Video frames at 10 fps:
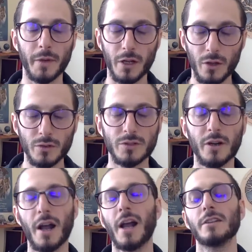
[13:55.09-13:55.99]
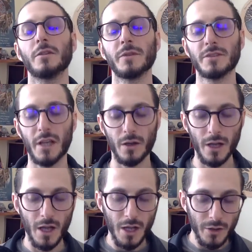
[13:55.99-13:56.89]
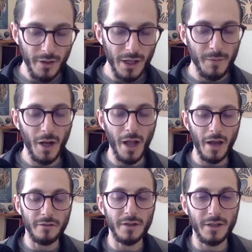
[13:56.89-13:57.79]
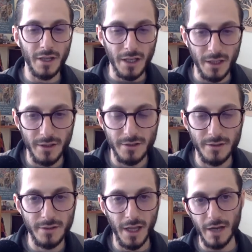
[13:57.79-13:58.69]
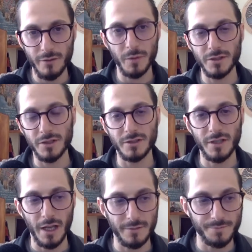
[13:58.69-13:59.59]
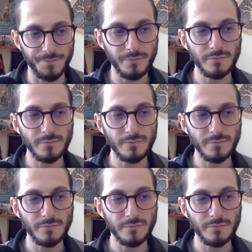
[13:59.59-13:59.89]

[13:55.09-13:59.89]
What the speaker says: We close our eyes and we say, think about everything that everyone just said,